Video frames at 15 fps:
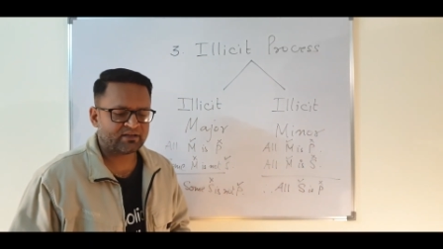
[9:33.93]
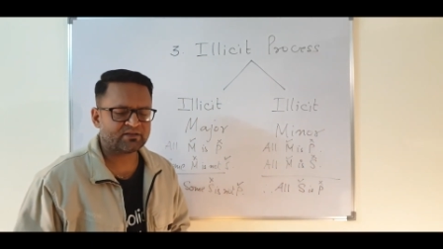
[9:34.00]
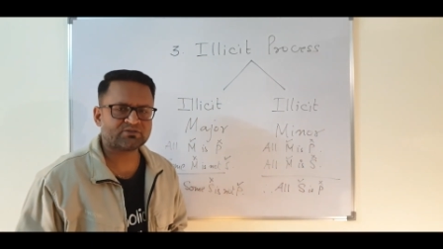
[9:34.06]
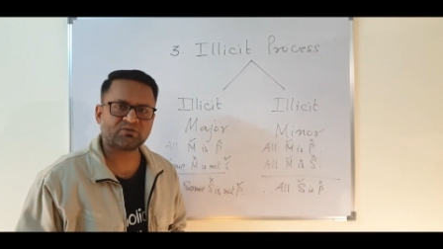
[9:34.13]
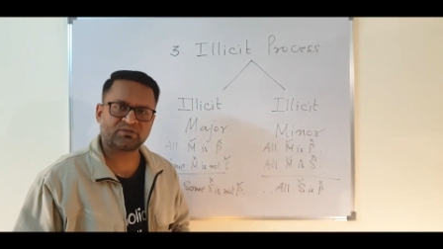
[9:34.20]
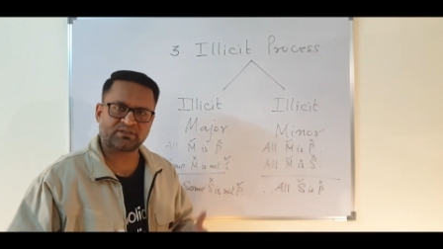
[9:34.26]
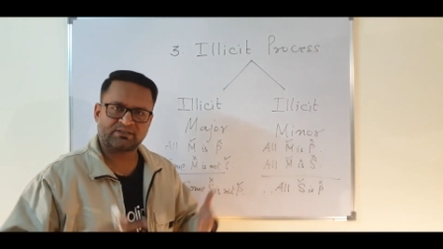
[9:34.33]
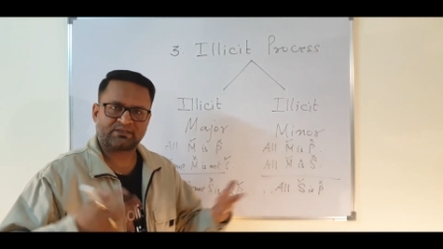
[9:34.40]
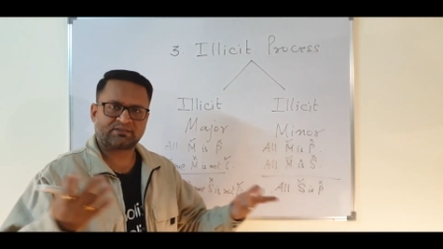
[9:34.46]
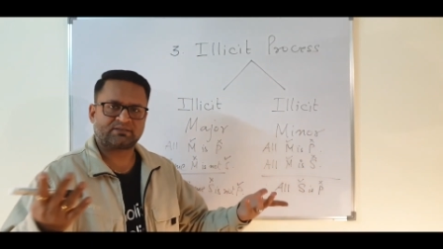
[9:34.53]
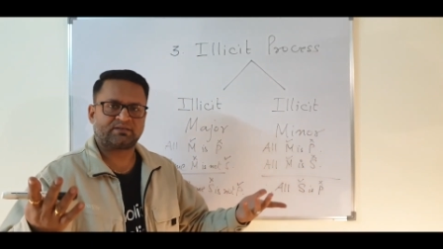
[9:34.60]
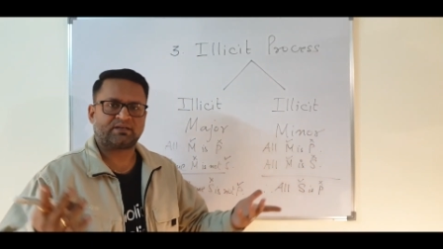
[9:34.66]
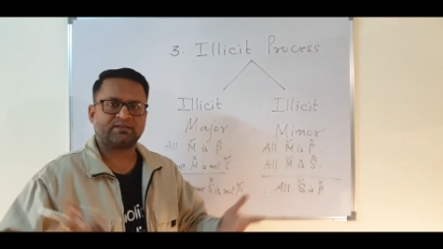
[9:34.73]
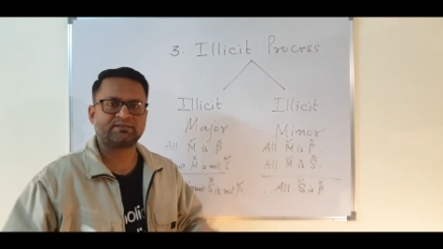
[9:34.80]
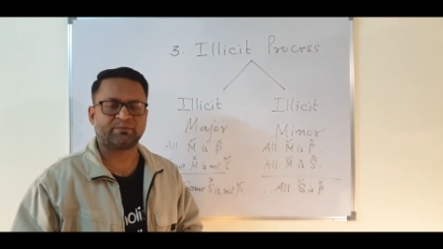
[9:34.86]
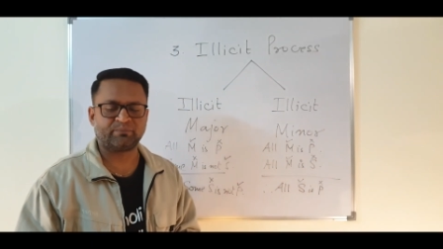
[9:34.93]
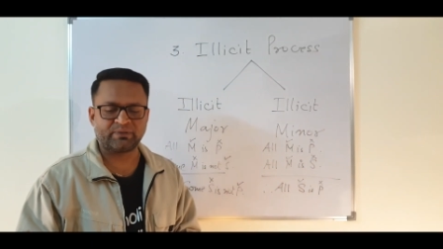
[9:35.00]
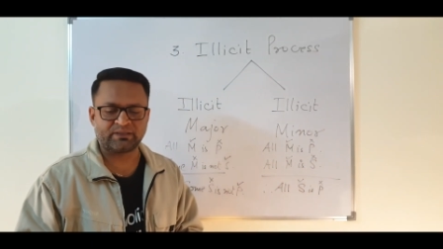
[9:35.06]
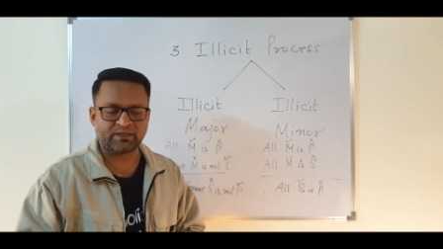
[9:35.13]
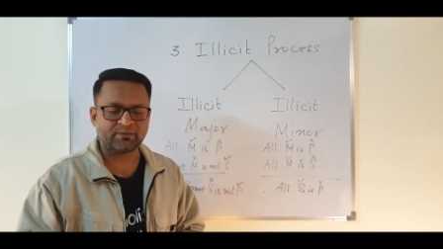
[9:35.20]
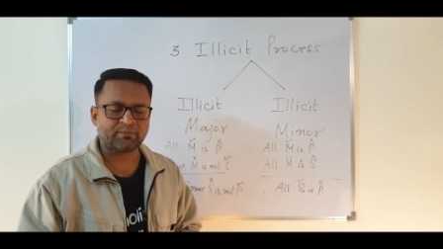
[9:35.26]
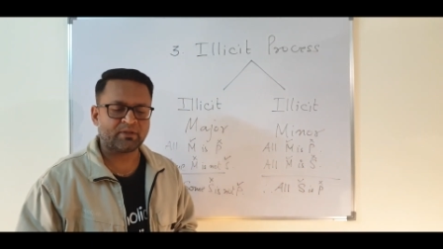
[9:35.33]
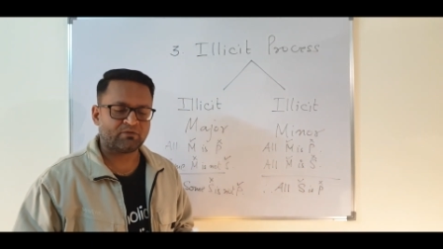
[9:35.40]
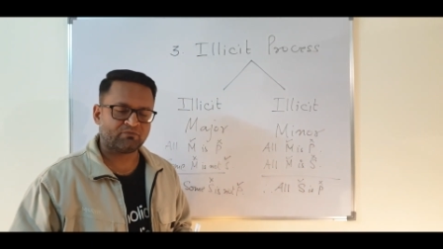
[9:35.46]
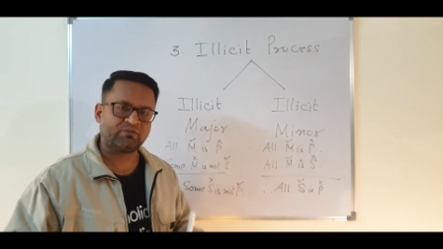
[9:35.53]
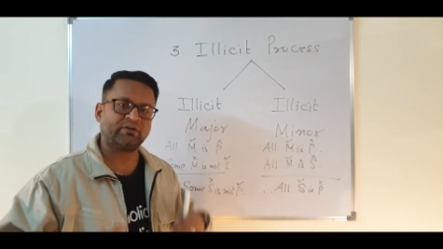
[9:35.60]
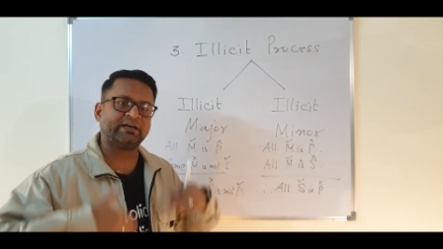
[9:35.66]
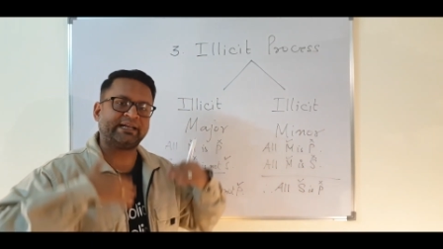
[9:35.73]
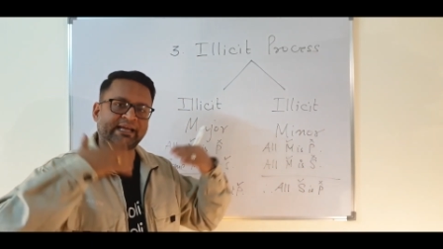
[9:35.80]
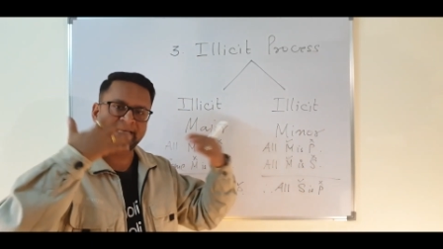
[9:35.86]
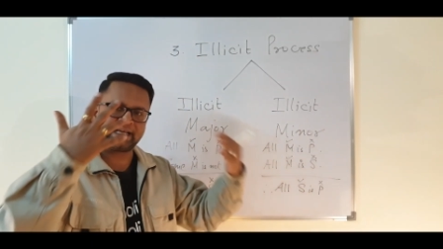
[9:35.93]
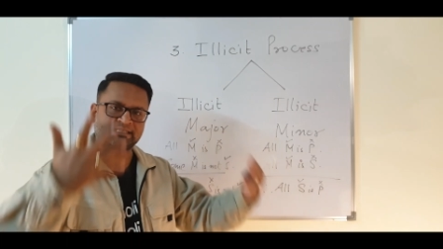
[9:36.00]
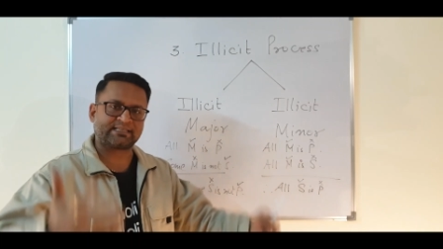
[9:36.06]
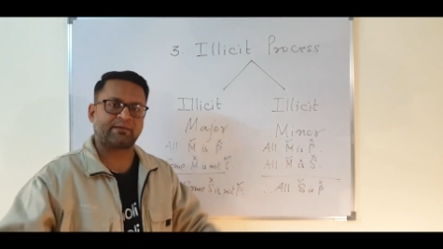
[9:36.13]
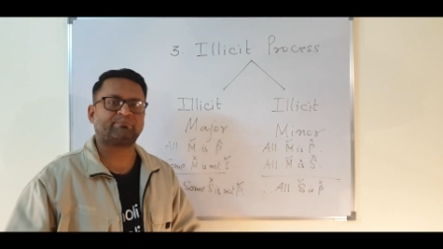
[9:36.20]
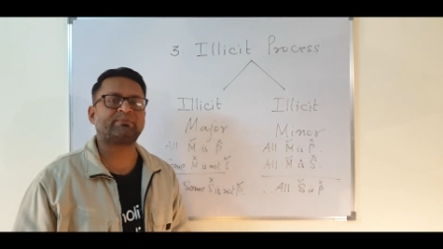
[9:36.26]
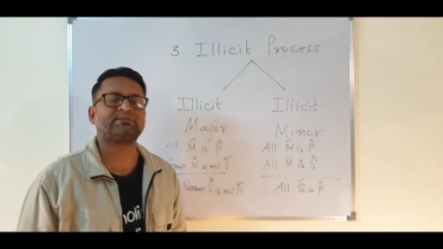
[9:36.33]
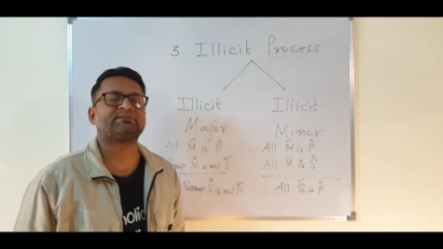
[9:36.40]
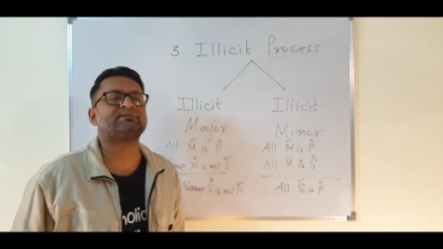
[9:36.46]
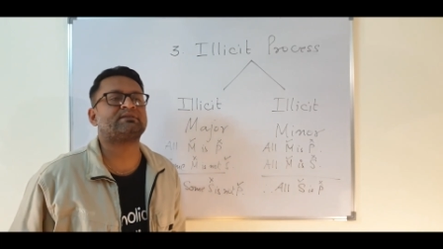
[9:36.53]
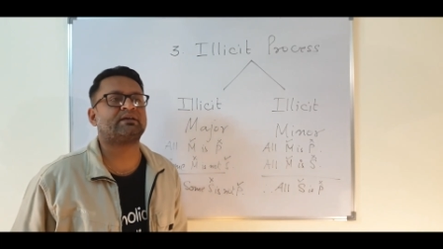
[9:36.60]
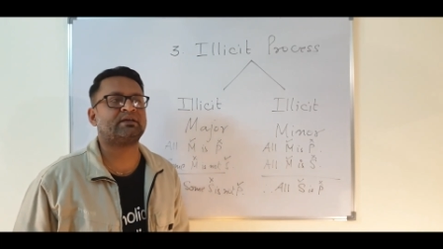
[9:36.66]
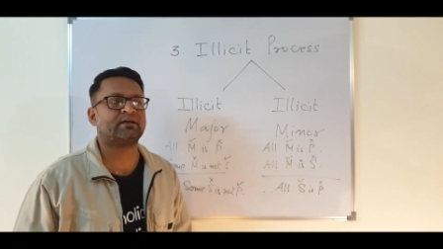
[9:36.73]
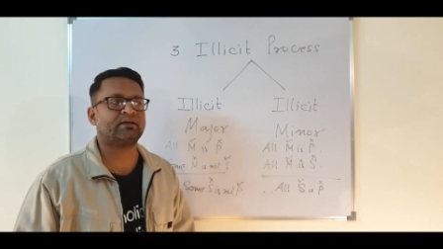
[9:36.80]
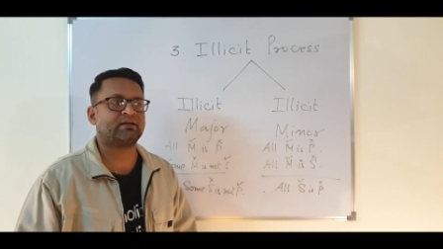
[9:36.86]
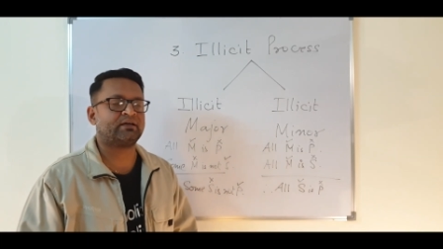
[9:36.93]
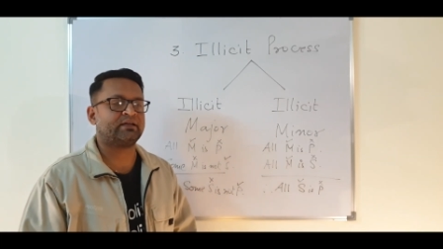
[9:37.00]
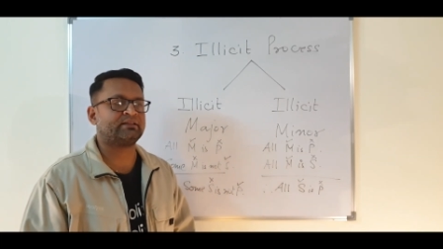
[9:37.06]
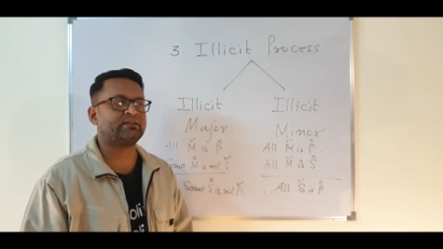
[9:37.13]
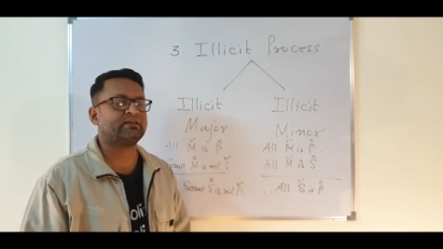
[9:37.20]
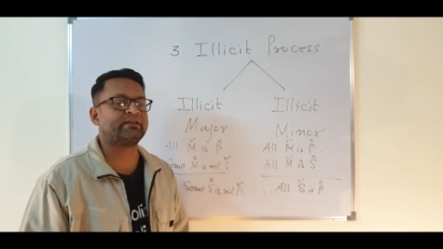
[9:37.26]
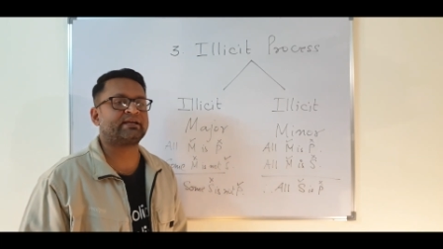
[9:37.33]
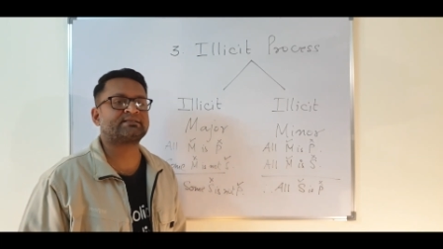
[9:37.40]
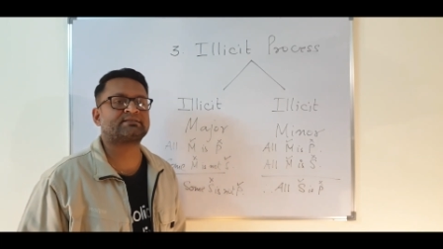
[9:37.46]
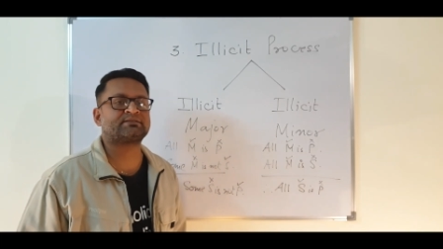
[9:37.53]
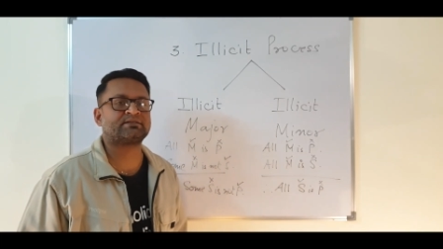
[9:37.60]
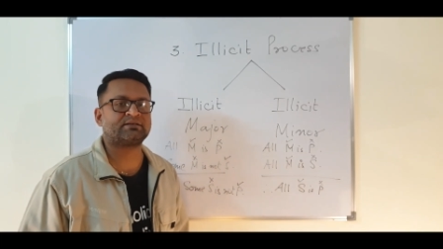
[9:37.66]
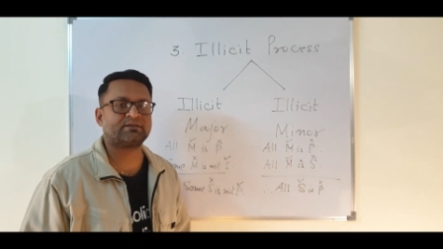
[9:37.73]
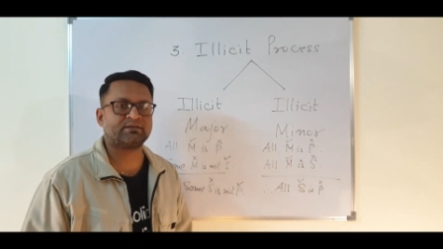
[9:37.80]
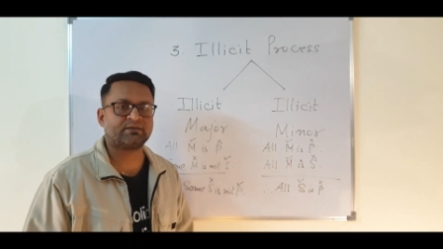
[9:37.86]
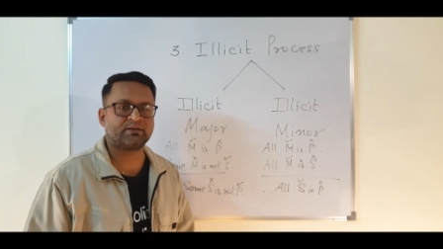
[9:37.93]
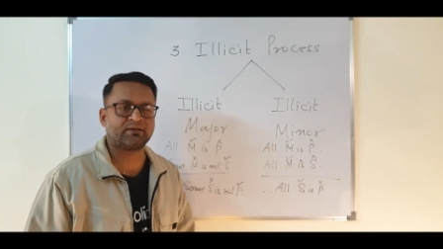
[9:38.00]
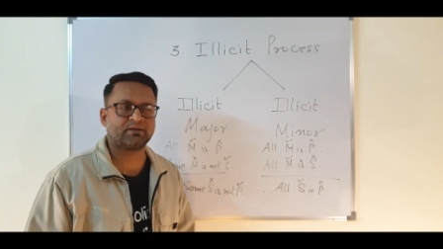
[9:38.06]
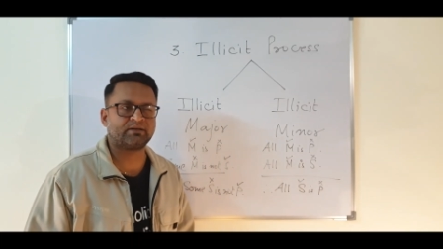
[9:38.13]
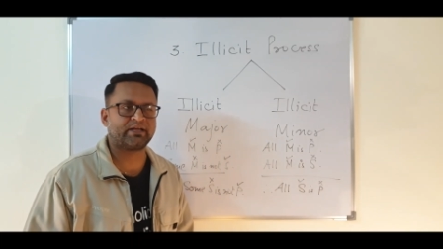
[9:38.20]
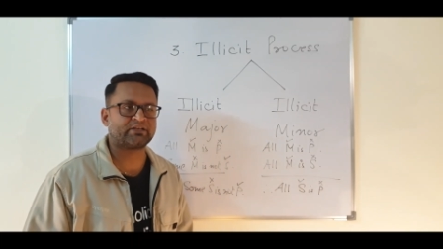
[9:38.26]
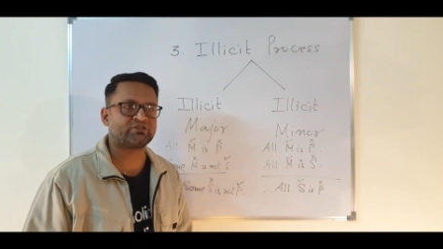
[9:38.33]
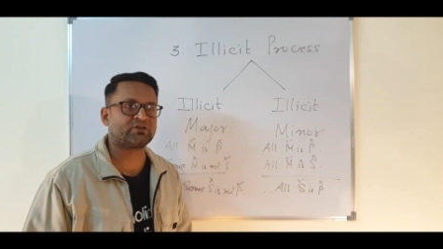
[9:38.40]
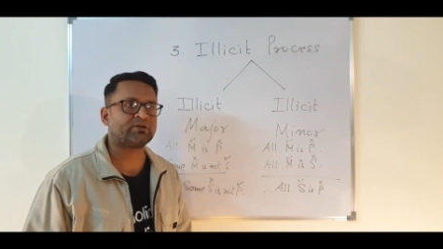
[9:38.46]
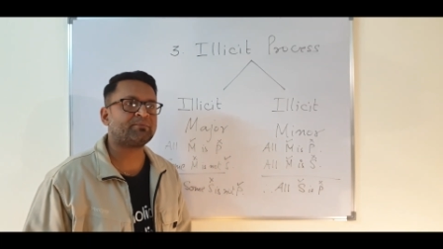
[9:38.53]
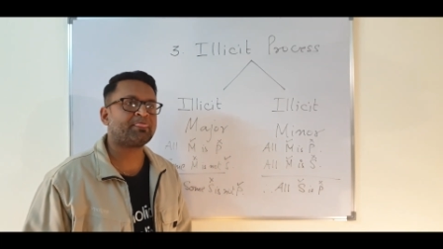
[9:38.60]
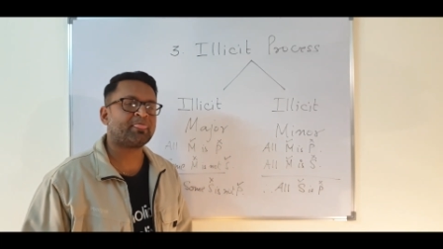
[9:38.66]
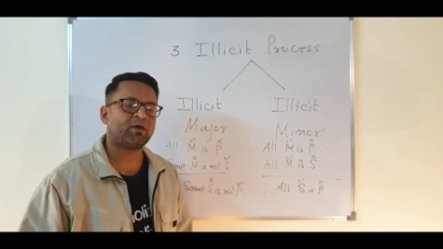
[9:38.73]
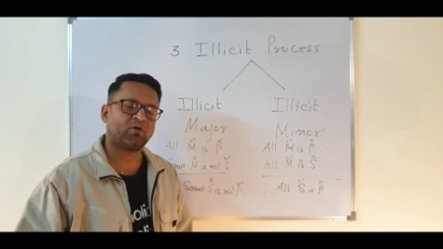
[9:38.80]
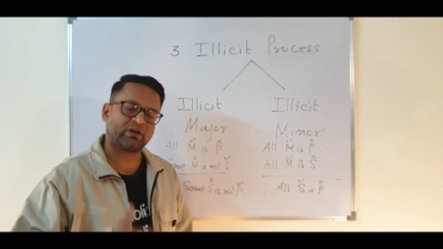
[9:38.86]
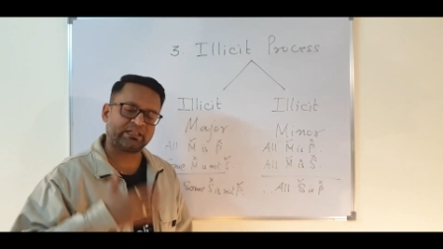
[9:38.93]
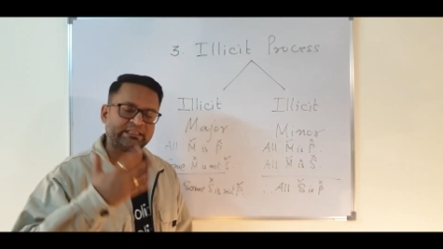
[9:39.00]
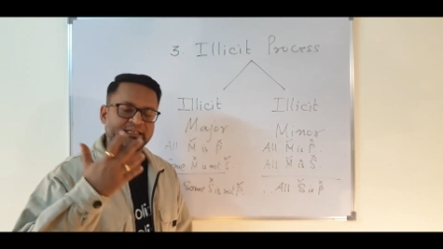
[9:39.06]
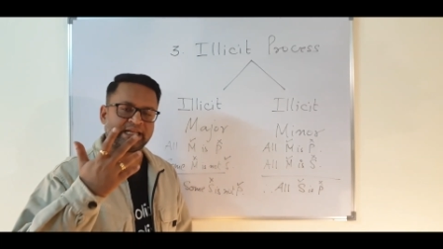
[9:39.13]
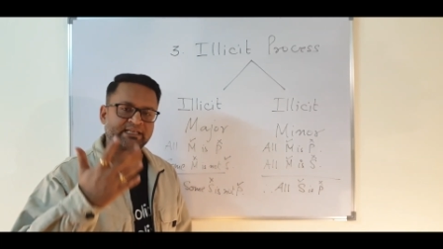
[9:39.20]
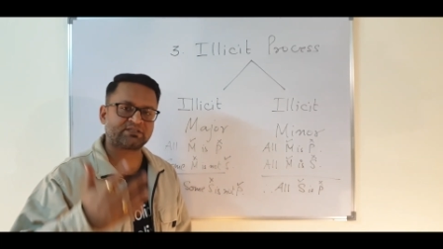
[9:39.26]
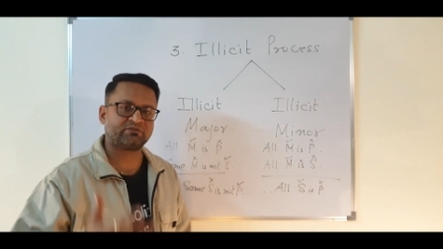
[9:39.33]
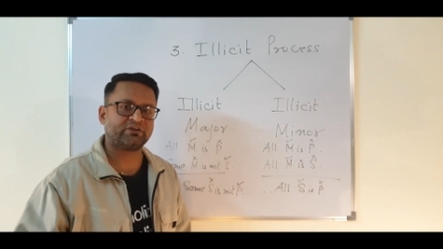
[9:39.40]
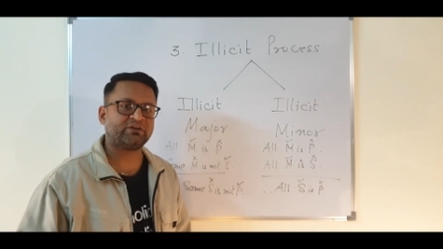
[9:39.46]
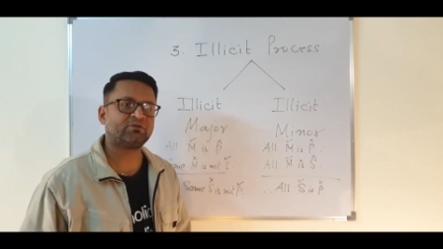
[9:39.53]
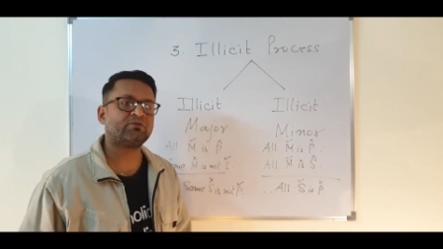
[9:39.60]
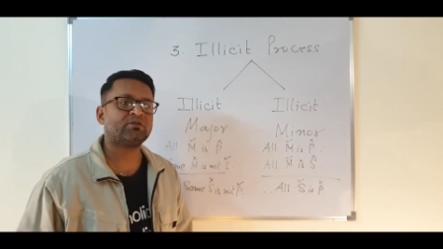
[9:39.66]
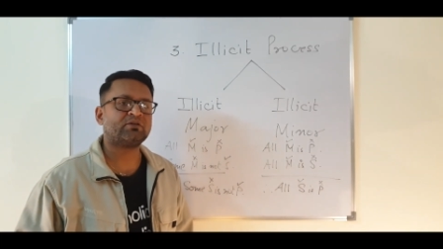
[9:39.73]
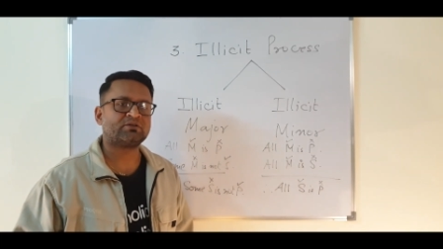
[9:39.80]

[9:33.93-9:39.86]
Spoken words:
So this is a simple thing. We will take examples in the next lecture or in the next video.